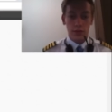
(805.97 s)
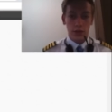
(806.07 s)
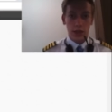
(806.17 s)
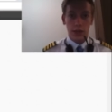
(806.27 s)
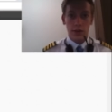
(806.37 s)

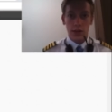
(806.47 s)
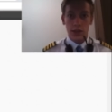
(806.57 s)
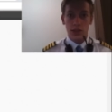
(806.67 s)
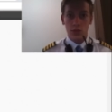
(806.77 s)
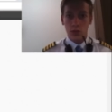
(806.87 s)
Okay,
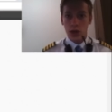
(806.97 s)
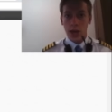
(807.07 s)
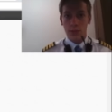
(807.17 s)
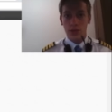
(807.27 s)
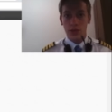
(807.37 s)
that's what
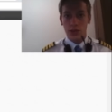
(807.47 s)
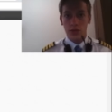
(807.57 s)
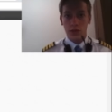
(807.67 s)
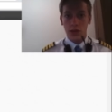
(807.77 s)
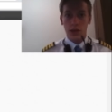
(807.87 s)
happens at